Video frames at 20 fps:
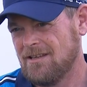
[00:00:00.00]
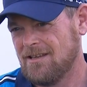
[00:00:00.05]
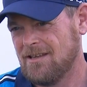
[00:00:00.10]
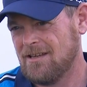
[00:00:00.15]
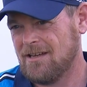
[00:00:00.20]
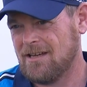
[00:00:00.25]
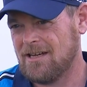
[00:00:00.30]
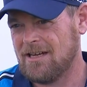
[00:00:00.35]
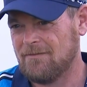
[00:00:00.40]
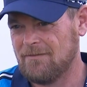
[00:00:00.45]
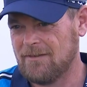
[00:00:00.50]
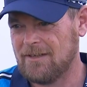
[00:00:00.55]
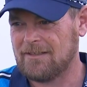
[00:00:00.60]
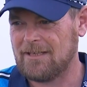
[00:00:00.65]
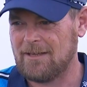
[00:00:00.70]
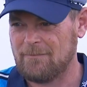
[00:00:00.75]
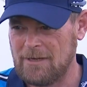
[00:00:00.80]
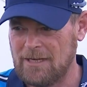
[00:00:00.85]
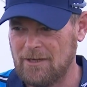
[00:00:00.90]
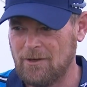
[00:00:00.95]
yeah, I haven't had
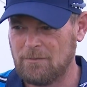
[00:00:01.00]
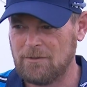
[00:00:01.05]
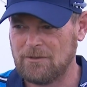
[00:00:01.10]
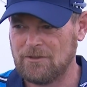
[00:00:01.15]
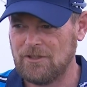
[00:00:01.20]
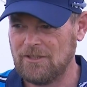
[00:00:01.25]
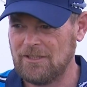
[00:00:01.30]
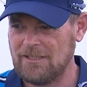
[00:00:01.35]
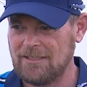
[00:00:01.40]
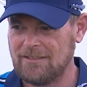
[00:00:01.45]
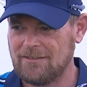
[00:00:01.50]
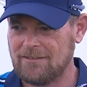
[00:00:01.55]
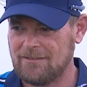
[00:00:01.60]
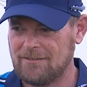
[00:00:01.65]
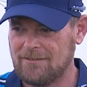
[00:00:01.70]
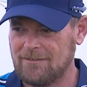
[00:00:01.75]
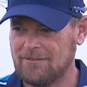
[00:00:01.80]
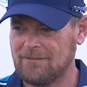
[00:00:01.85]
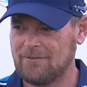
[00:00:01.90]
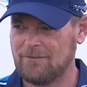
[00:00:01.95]
that many
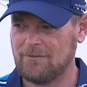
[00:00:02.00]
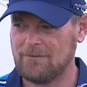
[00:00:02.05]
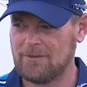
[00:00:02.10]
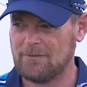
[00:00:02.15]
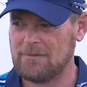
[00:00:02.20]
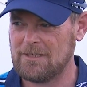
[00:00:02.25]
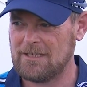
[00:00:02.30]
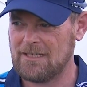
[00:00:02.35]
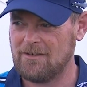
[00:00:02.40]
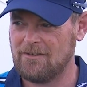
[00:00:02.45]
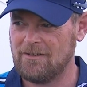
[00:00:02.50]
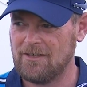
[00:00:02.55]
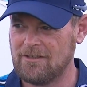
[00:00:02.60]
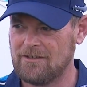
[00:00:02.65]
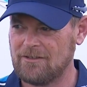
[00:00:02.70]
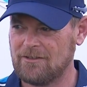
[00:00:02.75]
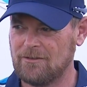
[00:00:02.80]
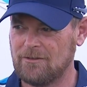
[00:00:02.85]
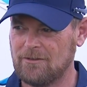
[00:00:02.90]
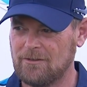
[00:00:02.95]
opportunities over my career.
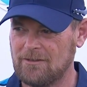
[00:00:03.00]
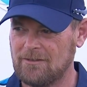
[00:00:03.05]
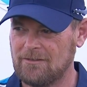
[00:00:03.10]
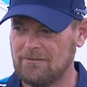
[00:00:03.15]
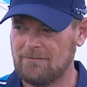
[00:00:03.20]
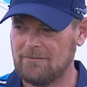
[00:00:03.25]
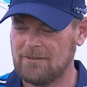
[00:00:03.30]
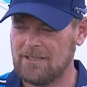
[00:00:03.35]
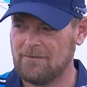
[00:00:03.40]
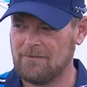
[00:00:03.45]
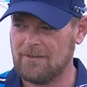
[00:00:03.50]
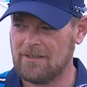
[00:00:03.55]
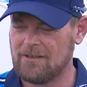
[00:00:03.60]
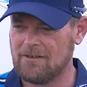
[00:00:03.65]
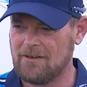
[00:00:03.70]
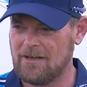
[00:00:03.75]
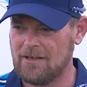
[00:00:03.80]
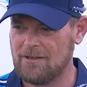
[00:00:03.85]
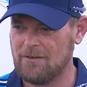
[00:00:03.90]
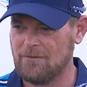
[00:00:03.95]
So we'll give it a
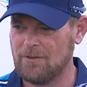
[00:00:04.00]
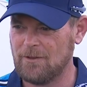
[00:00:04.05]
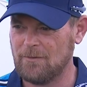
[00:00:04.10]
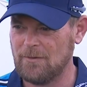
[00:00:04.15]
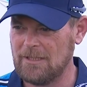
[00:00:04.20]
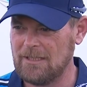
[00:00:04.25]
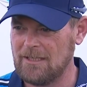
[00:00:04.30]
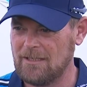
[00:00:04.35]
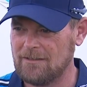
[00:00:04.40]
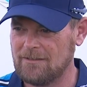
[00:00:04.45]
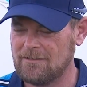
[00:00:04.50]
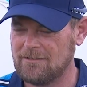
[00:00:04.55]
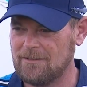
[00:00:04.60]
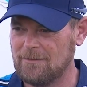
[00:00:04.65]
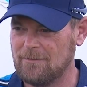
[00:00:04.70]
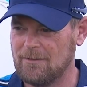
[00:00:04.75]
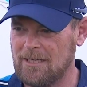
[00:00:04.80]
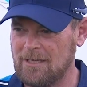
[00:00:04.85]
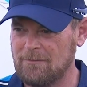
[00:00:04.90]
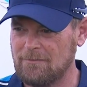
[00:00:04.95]
crack over the weekend and
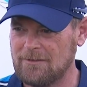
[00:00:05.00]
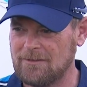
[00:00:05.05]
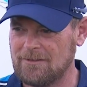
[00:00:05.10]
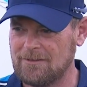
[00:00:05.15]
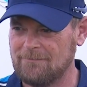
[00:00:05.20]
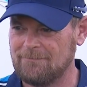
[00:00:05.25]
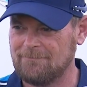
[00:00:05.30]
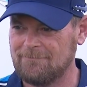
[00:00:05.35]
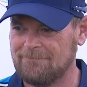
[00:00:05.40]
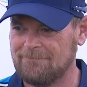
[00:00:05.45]
see what happens.